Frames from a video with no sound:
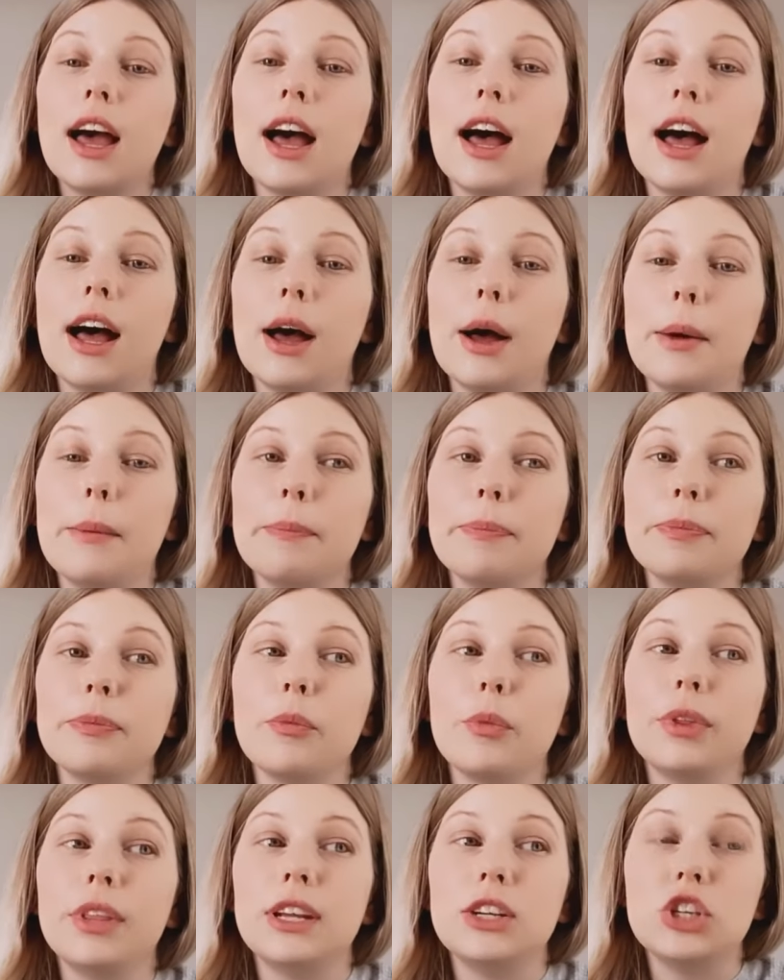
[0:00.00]

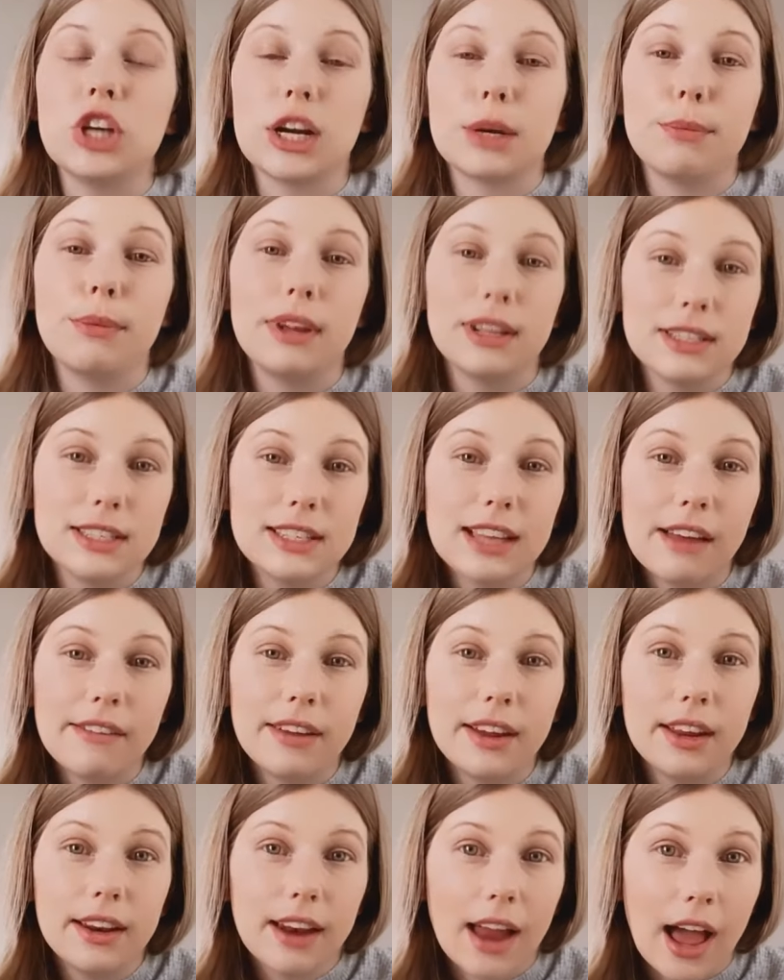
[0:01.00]
When they checked me at
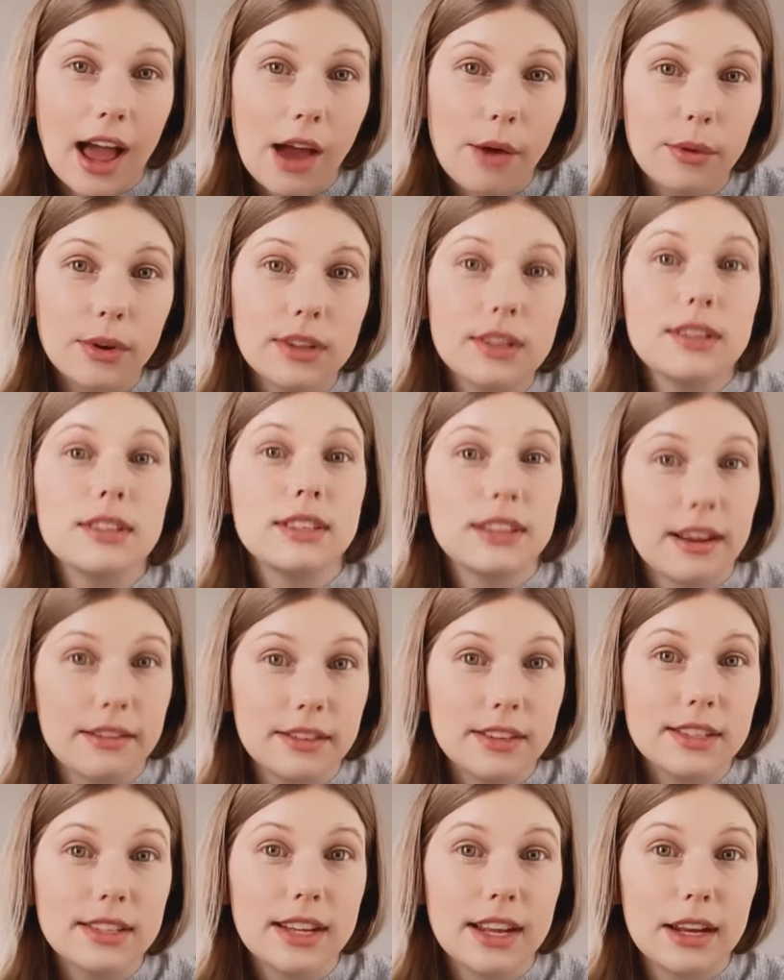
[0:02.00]
7, I was
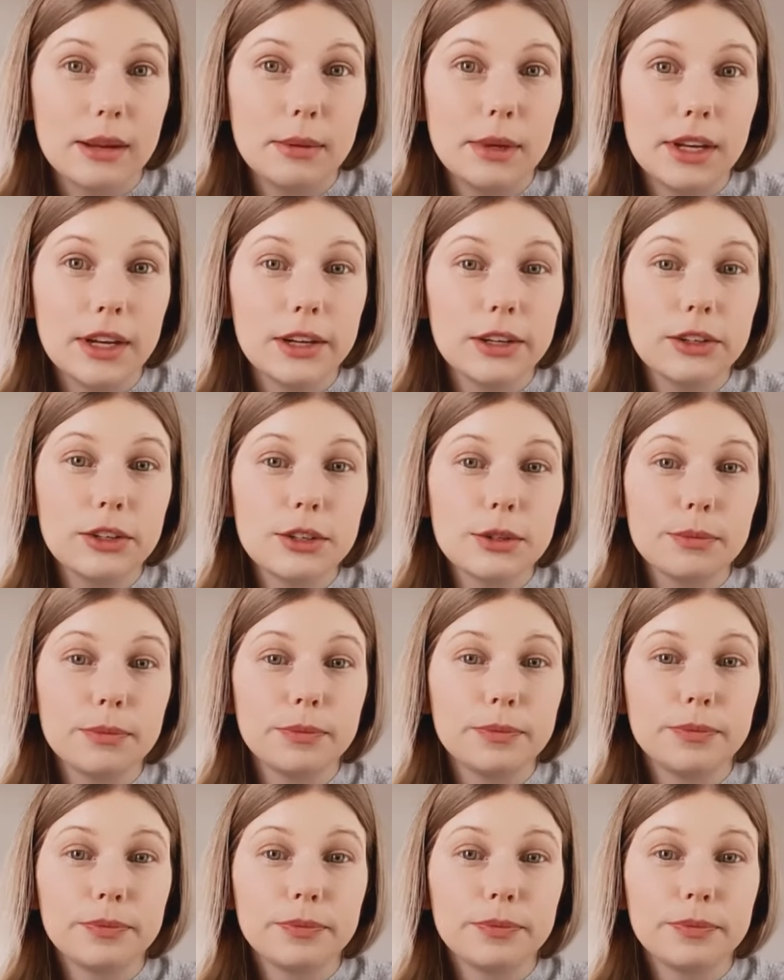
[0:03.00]
7 centimeters.